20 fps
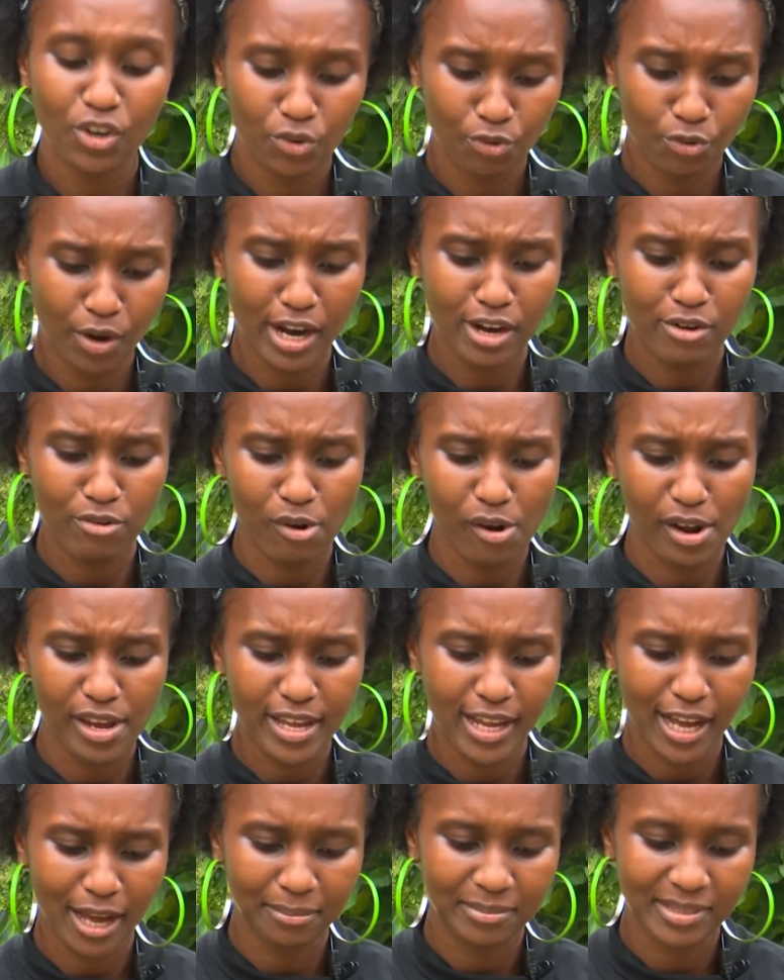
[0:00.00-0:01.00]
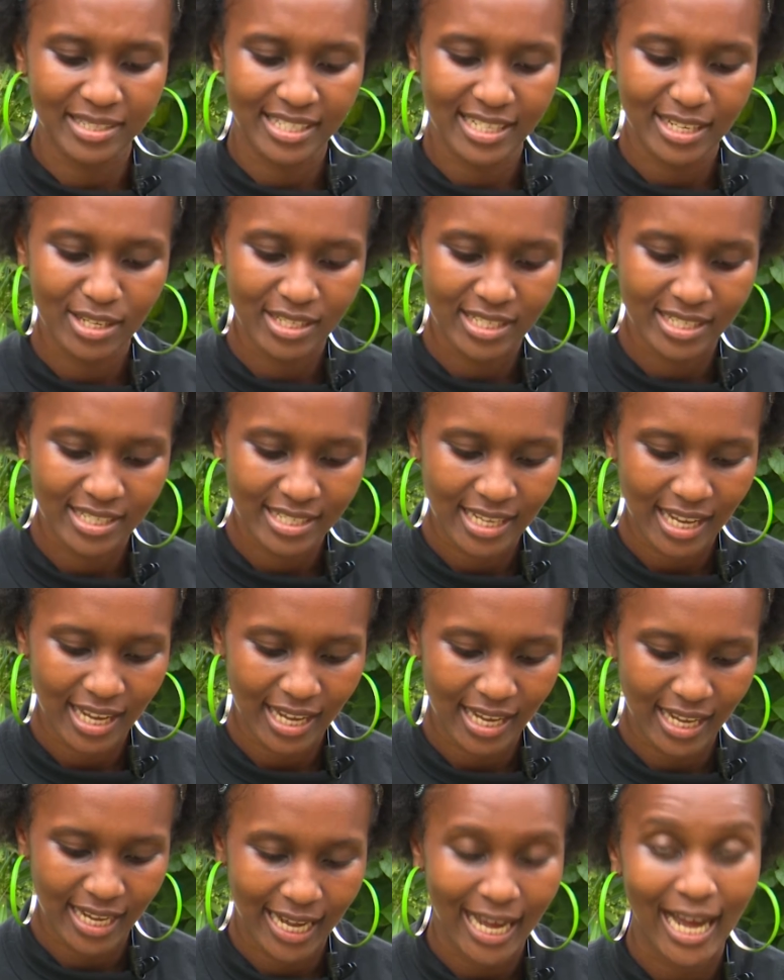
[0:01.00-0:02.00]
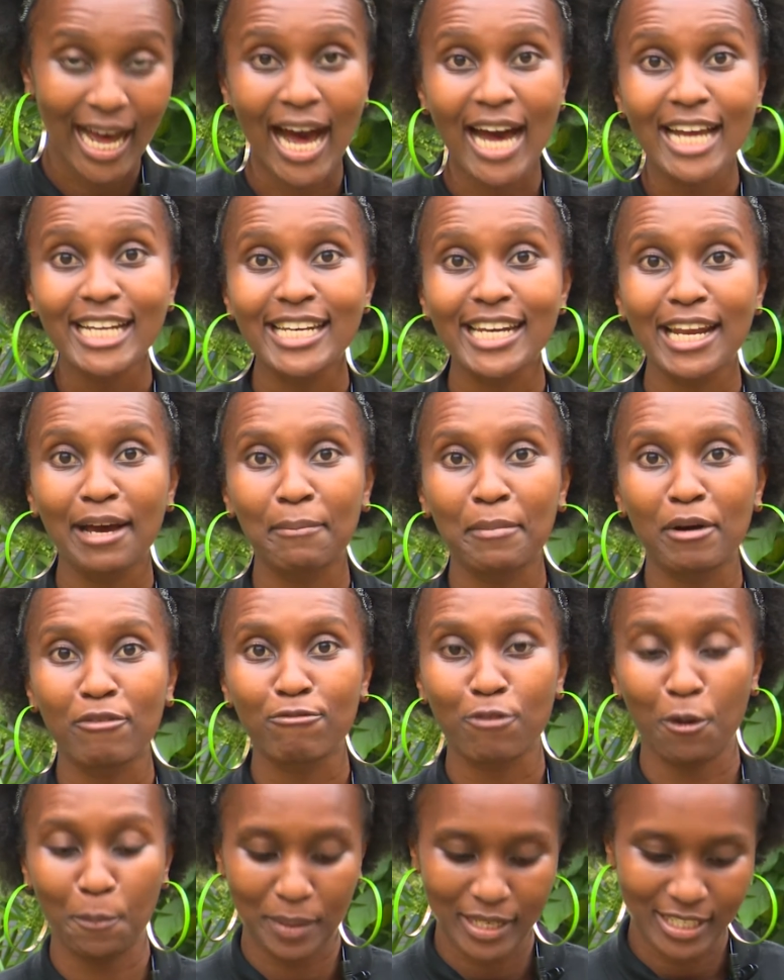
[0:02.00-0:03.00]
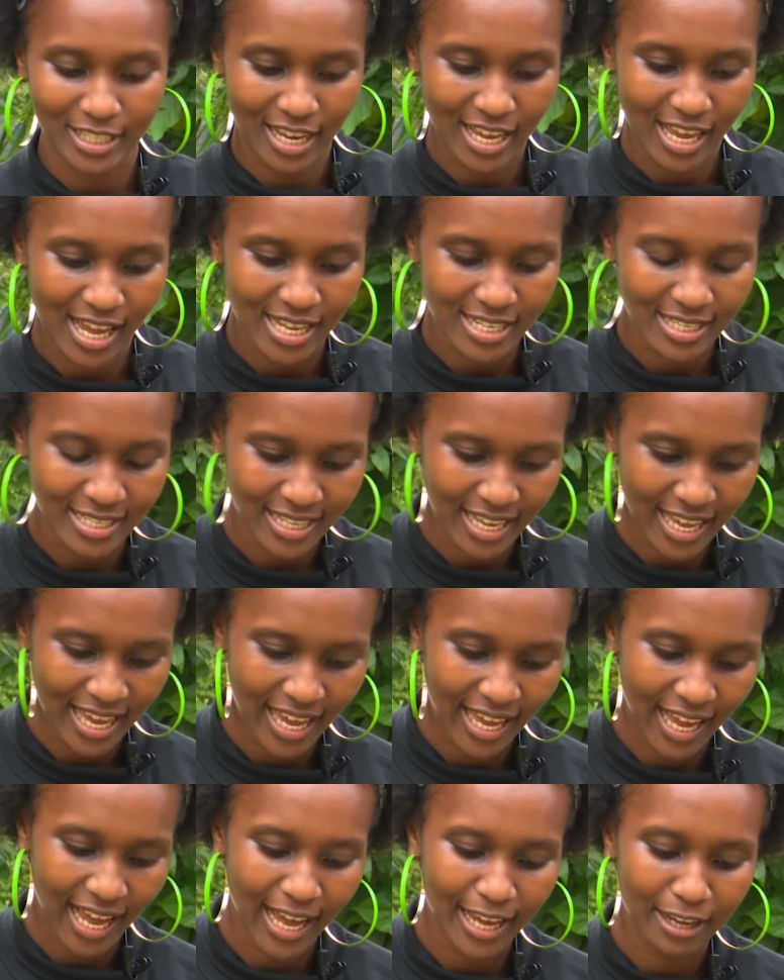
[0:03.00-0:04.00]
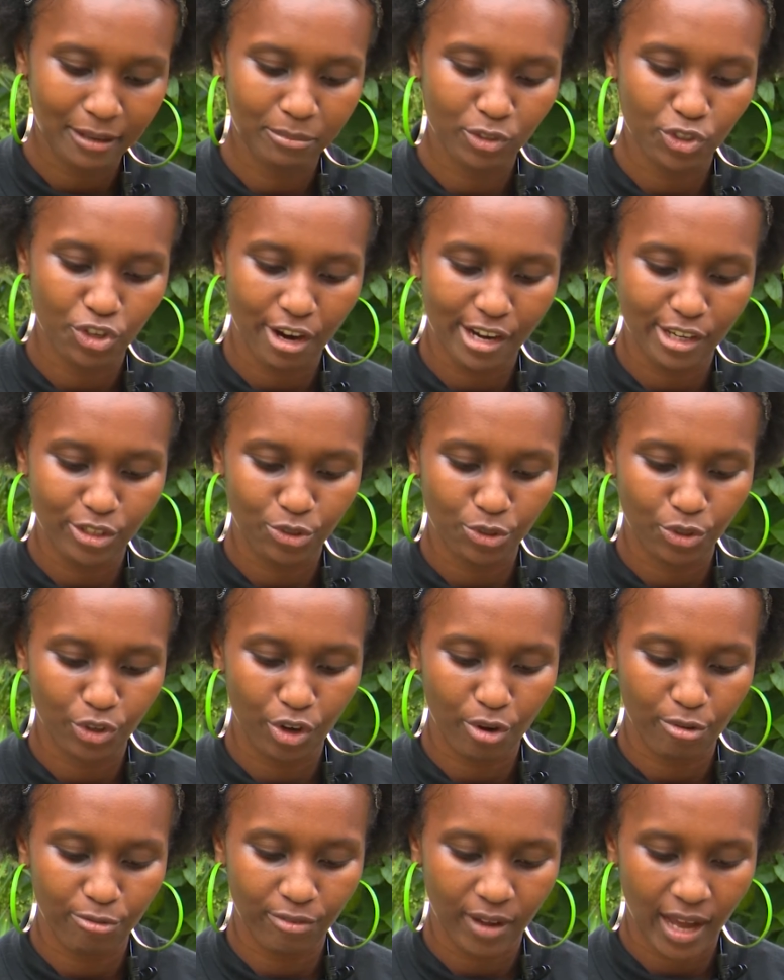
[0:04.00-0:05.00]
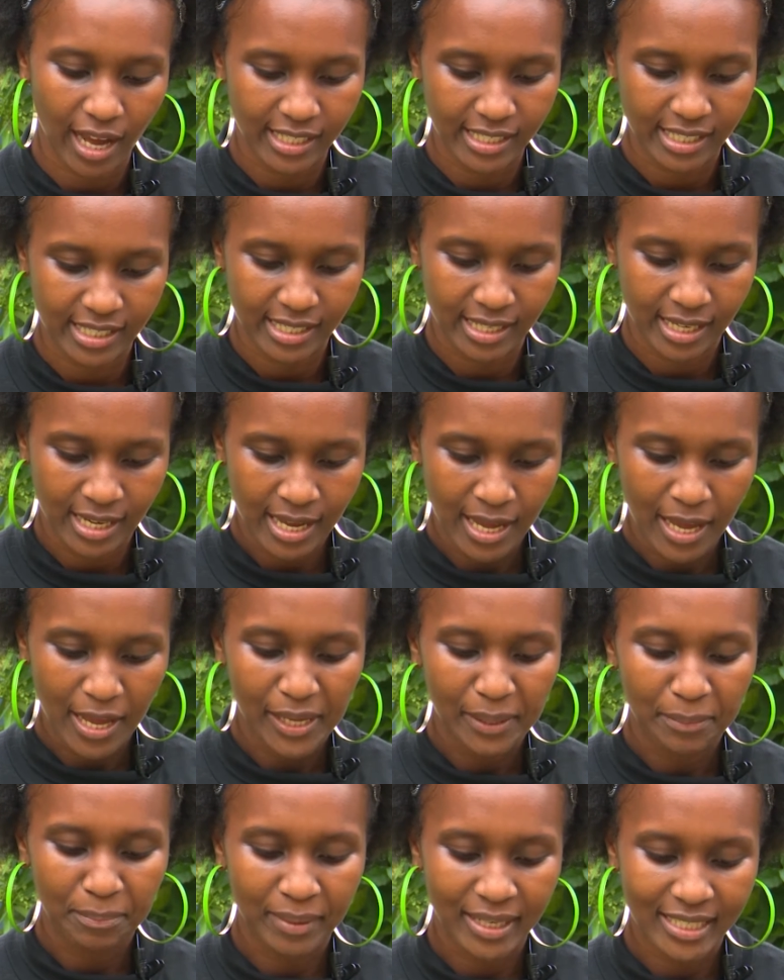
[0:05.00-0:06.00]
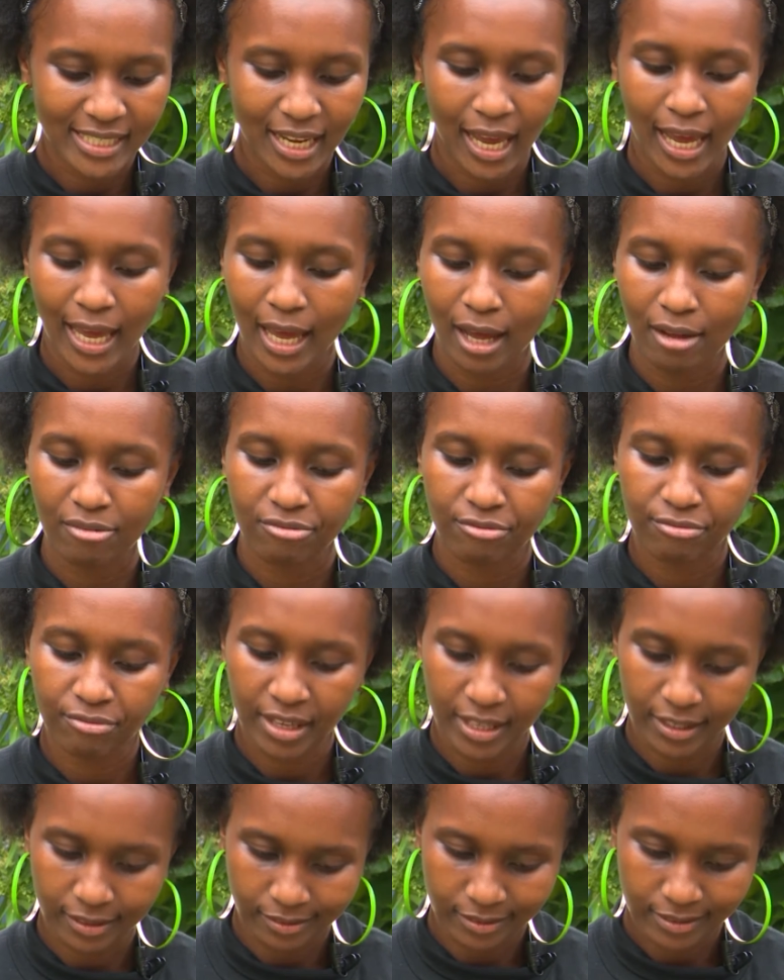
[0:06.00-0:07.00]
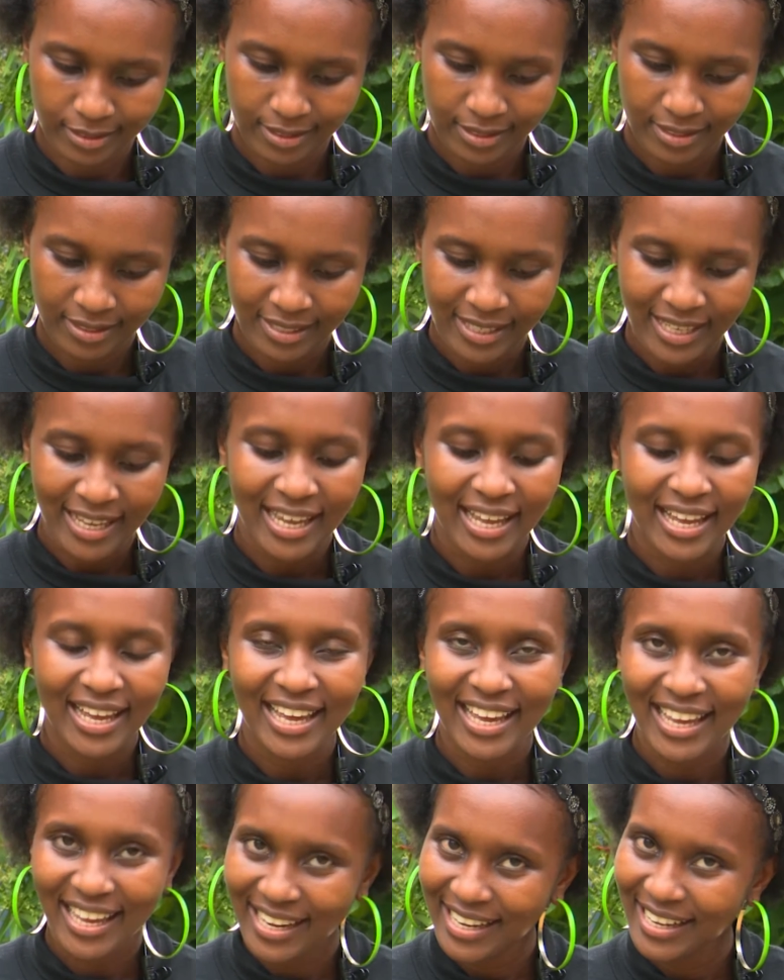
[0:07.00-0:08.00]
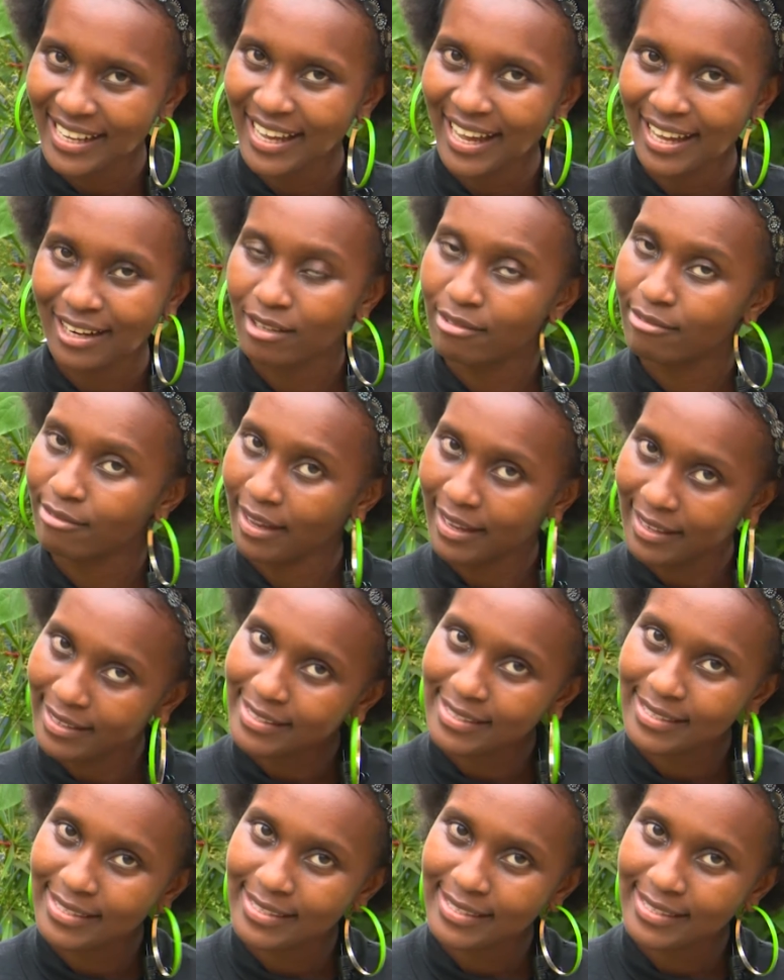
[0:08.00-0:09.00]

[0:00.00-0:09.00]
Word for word: Ray Roy comes in uh, at number four partaker saying I am trying to grow fat but I have failed any advice